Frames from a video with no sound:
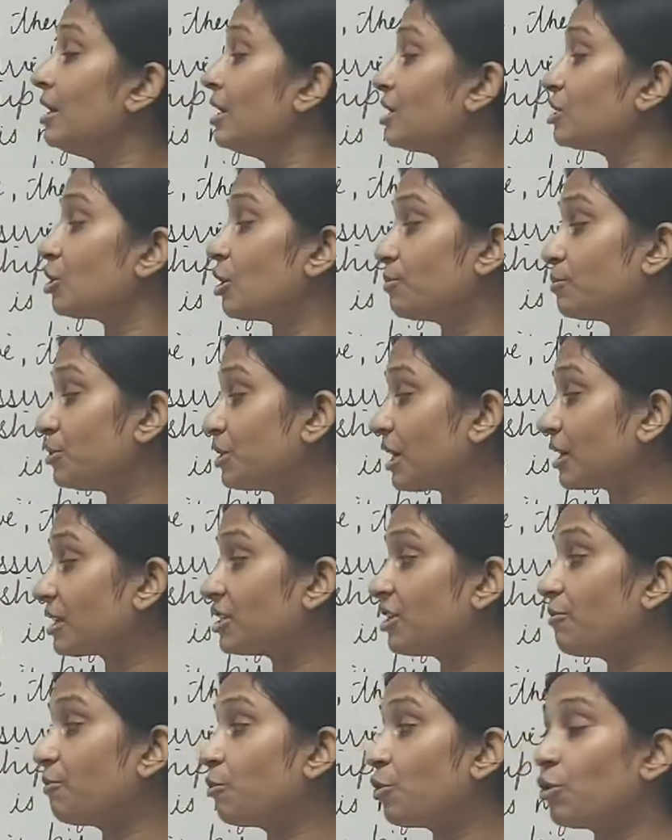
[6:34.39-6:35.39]

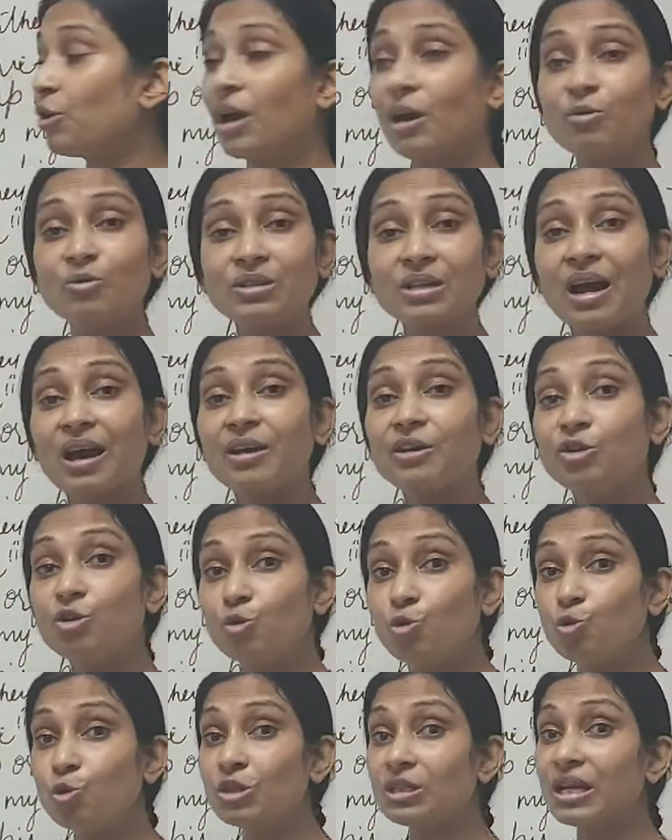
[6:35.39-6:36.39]
Subjective pronouns are
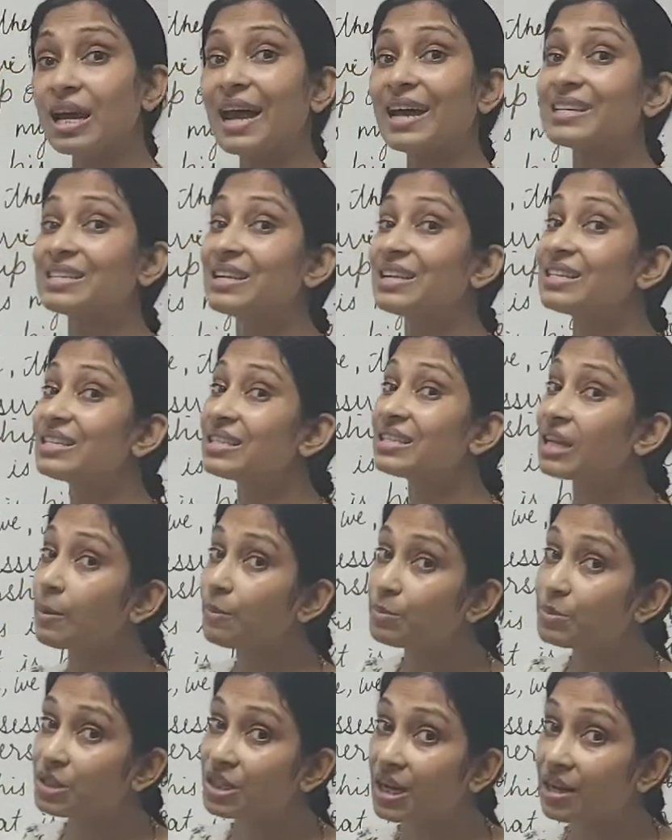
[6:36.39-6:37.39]
used as the
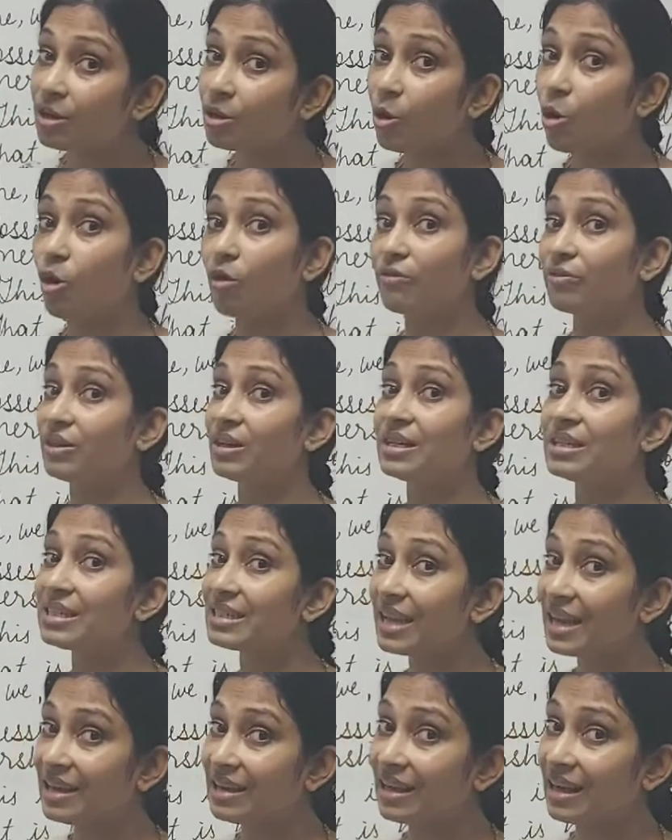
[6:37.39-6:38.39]
subject of the
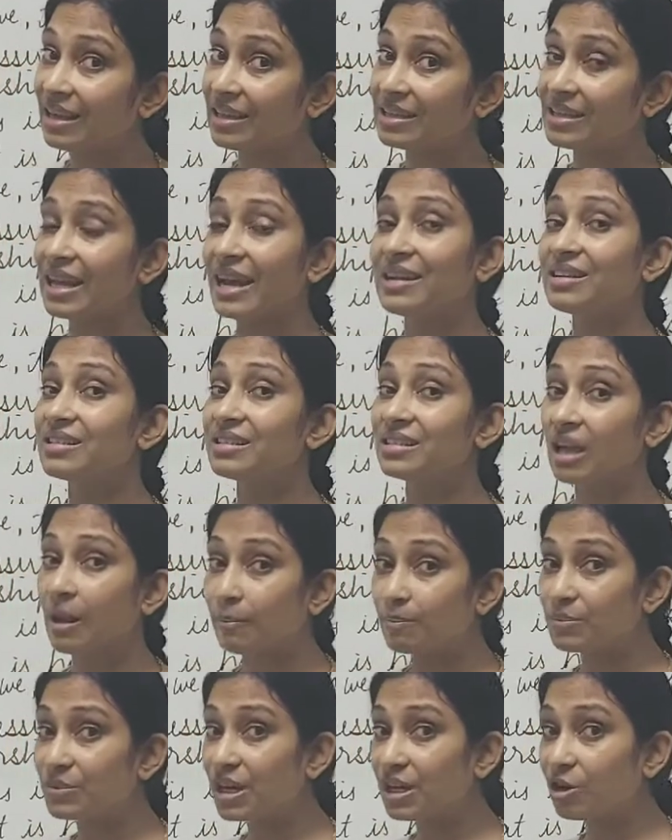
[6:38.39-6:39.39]
sentence, and
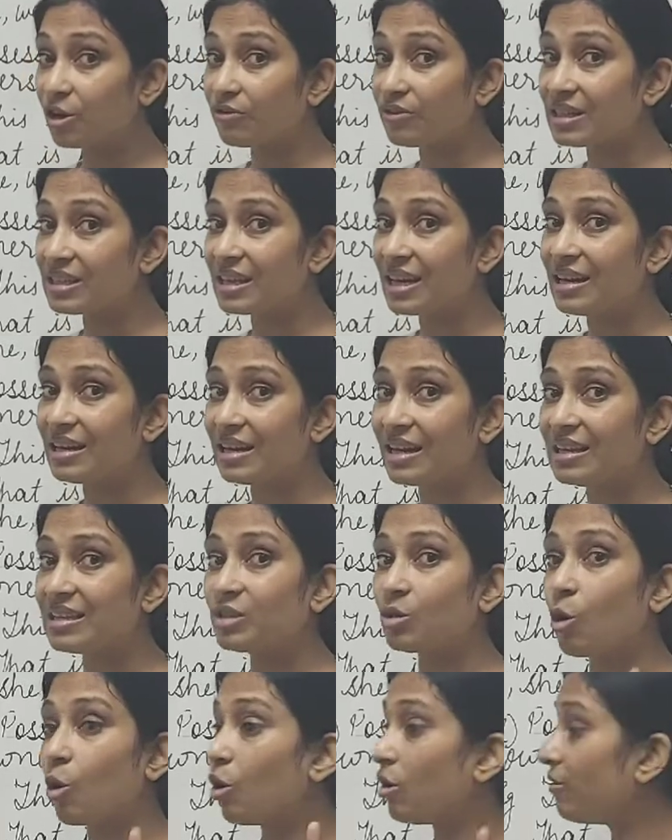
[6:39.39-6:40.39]
subject of the
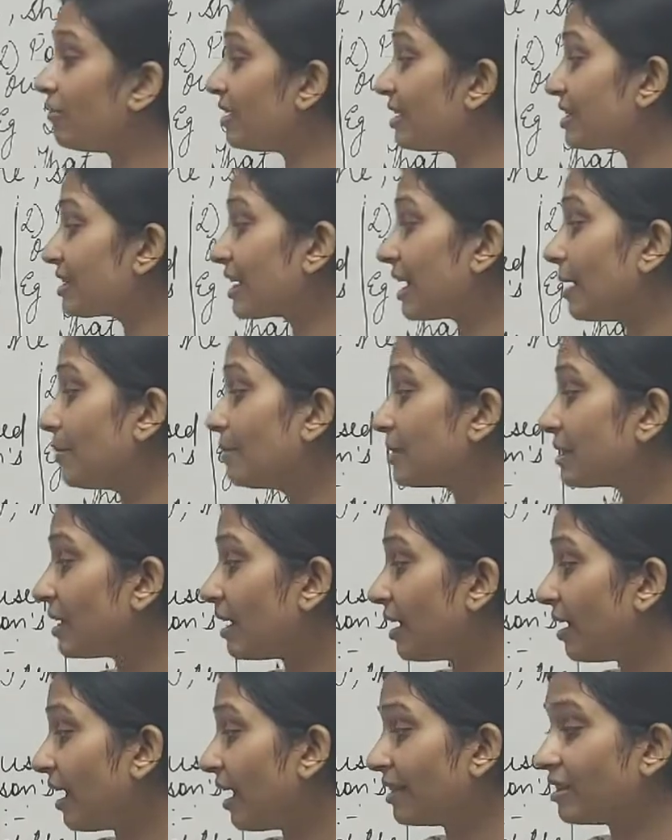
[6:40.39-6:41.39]
sentence always comes
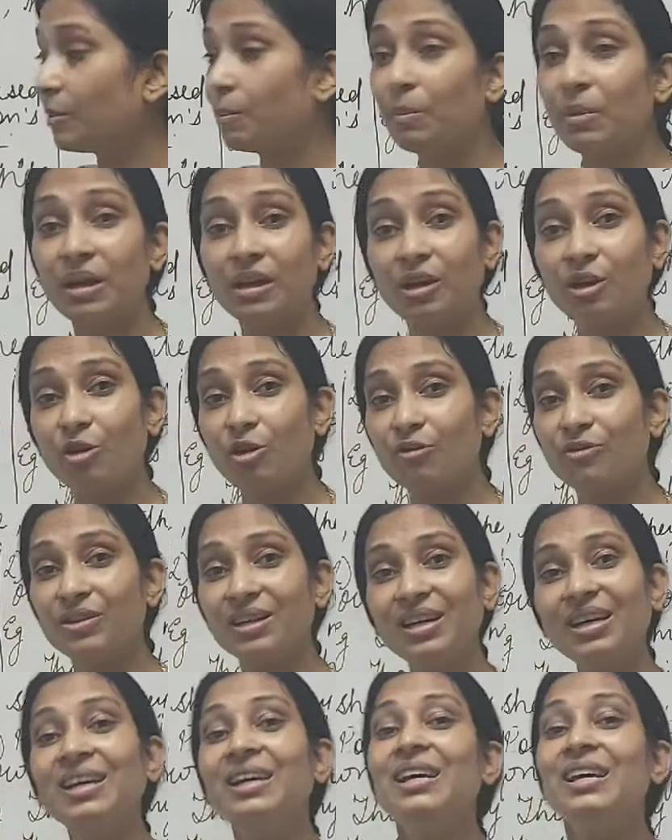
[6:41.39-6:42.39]
at the beginning of
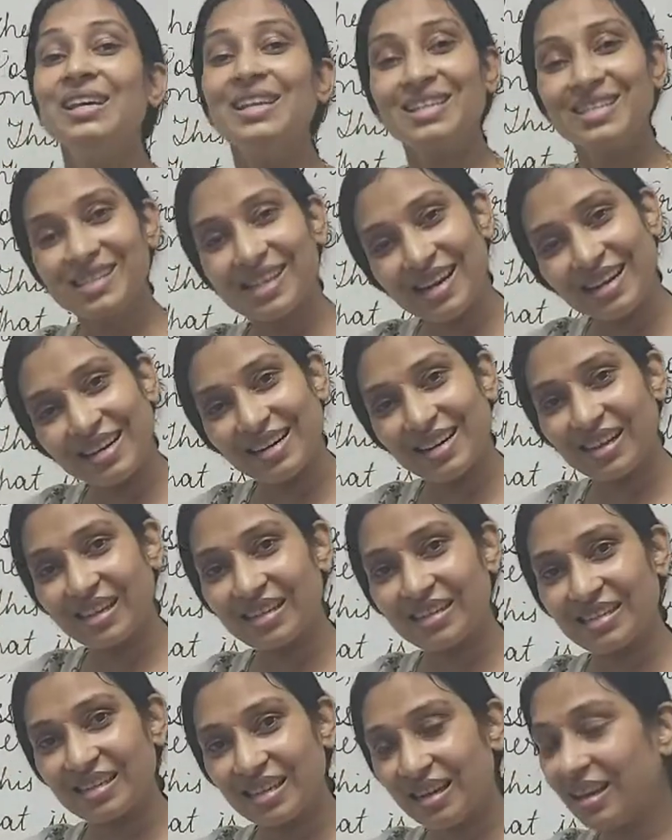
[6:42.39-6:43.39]
the
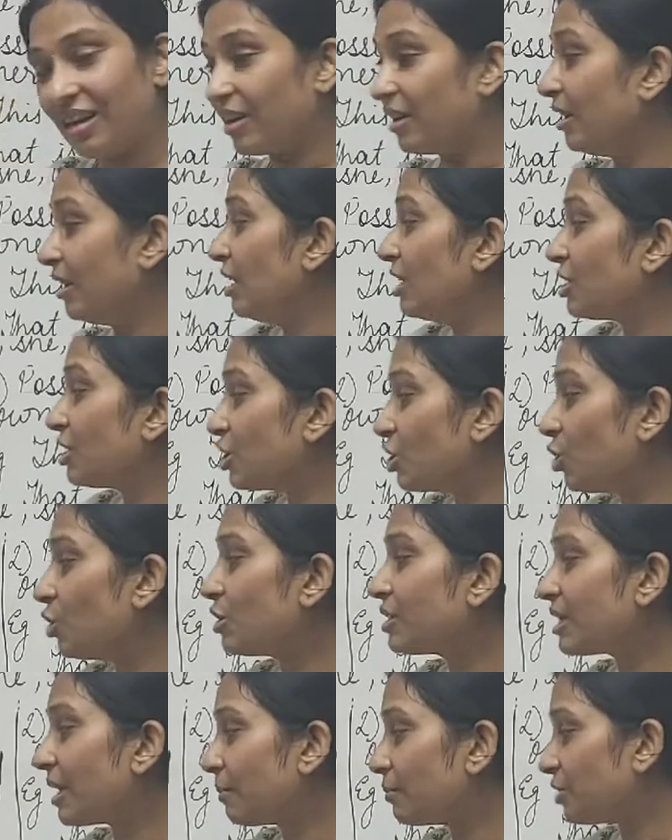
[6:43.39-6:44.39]
sentence. Clear?
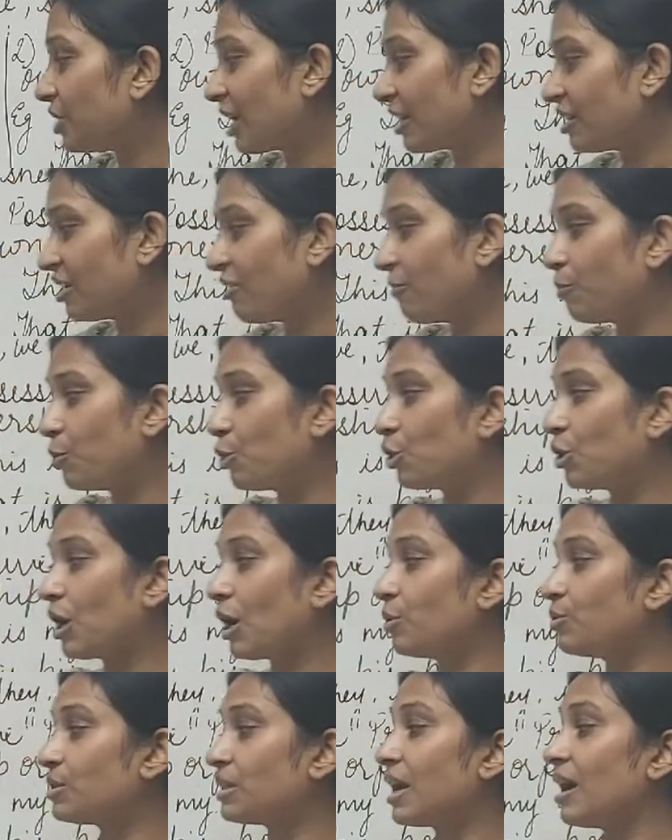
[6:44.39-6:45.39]
So, subjective
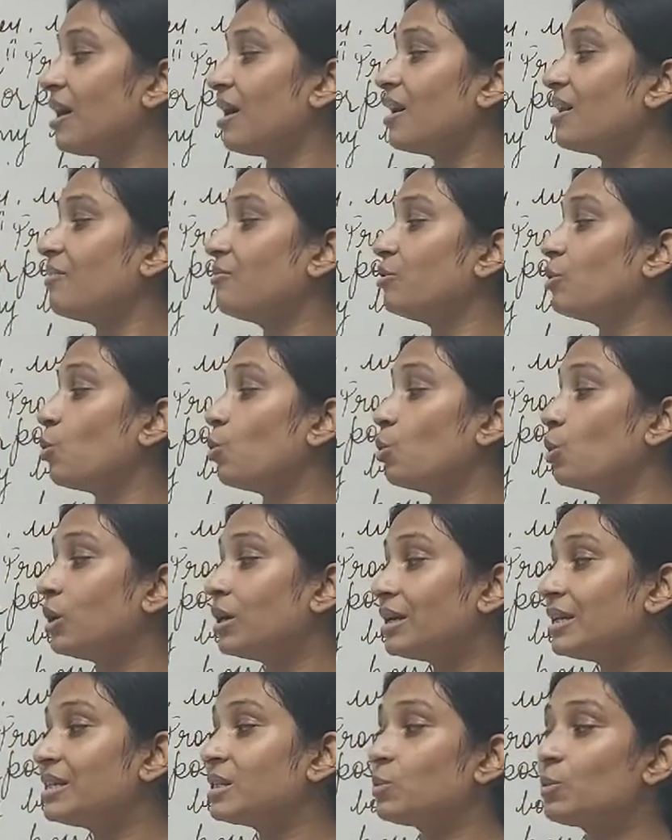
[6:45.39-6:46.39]
pronouns are the
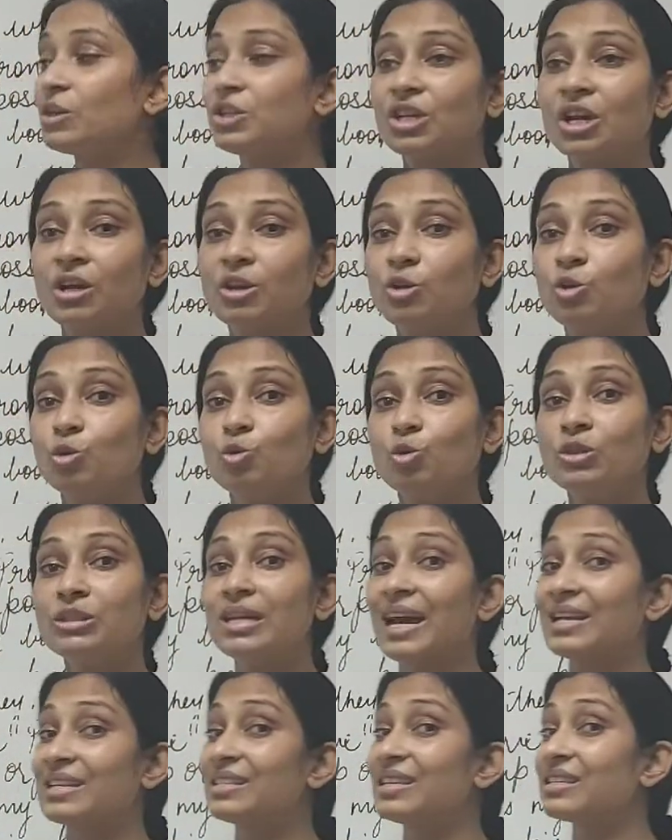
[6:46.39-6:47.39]
words which are
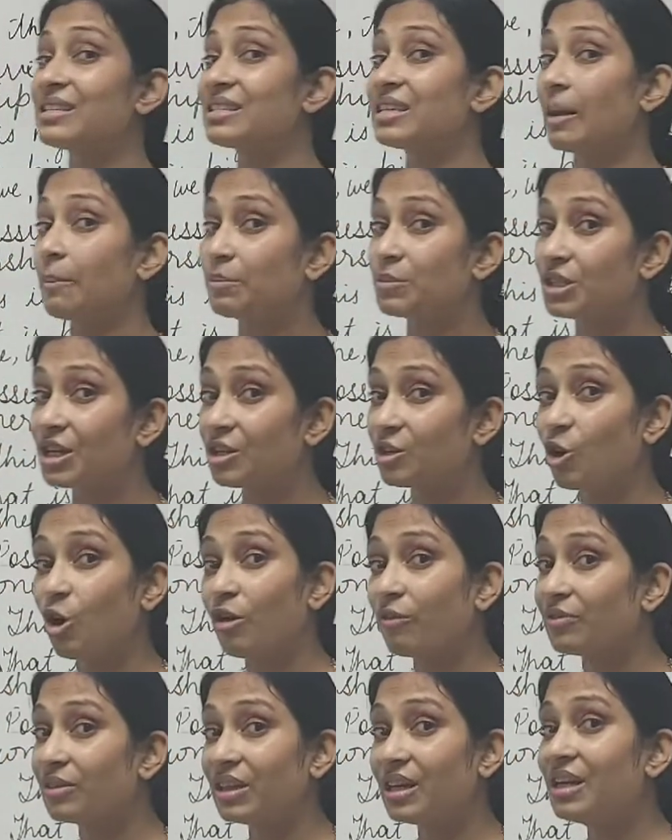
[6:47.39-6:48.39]
used as the subject
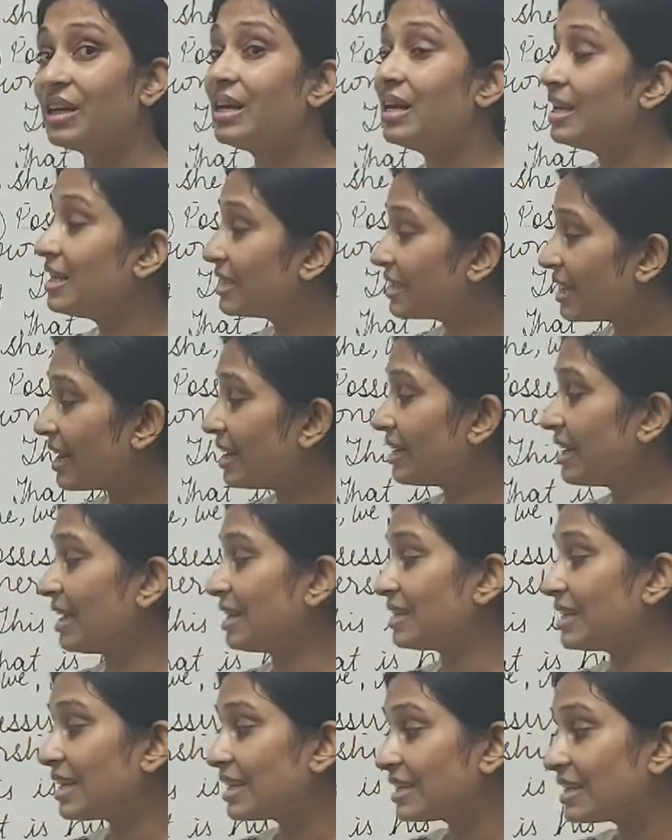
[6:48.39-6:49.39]
of the
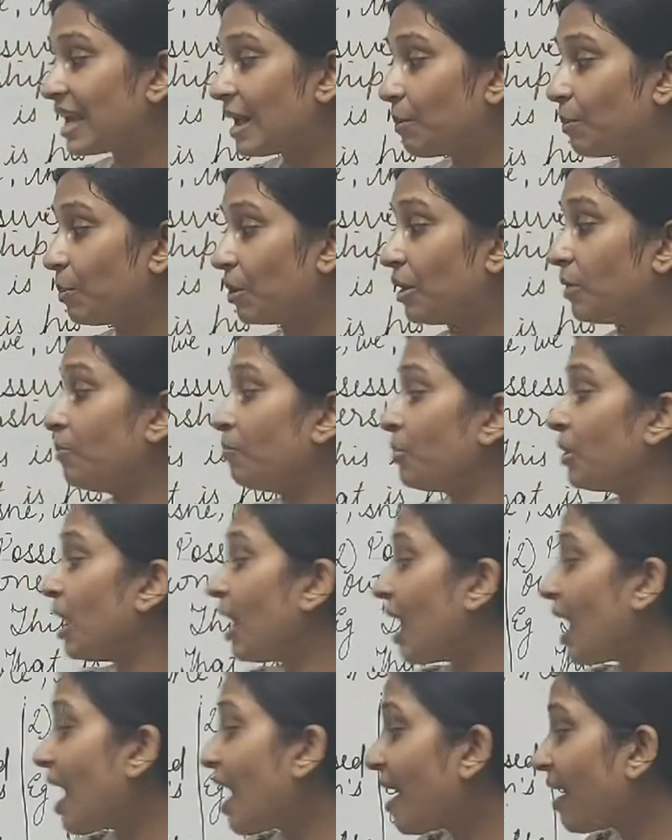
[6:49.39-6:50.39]
sentence. Example,
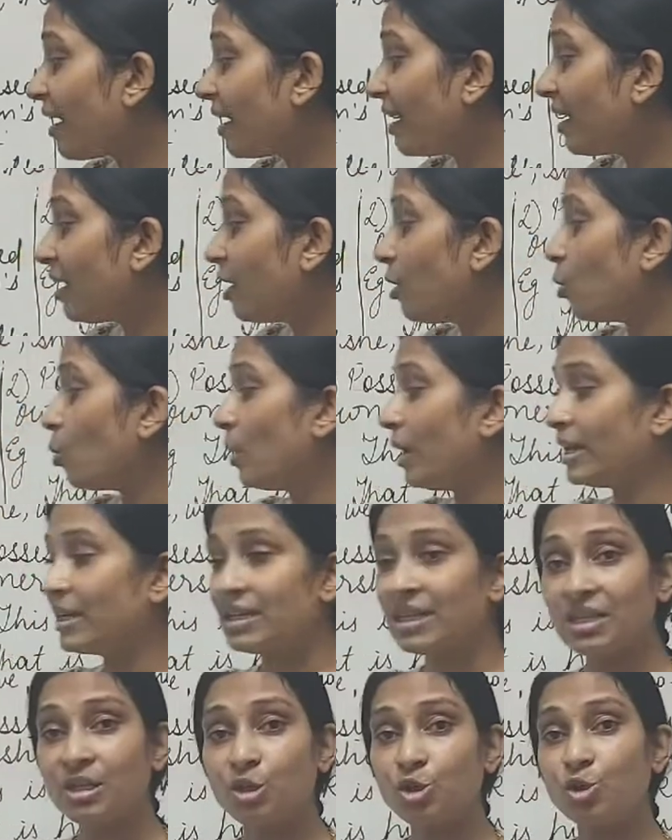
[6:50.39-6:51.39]
I
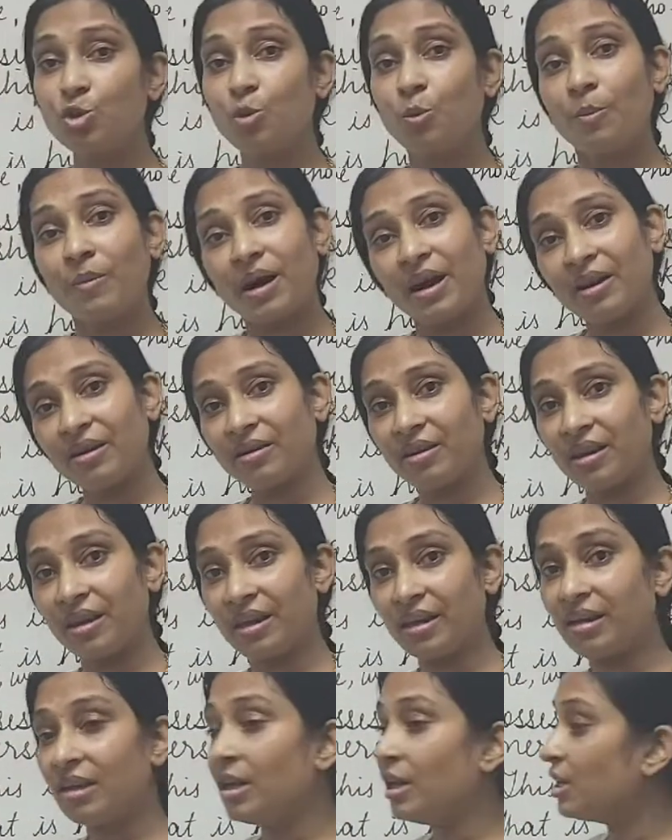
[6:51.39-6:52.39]
went to
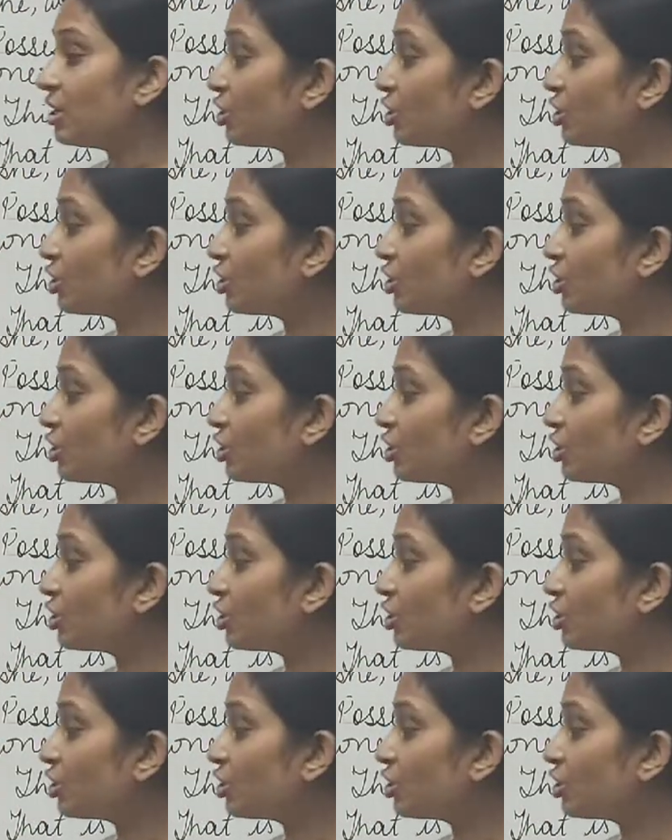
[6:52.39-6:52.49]
market.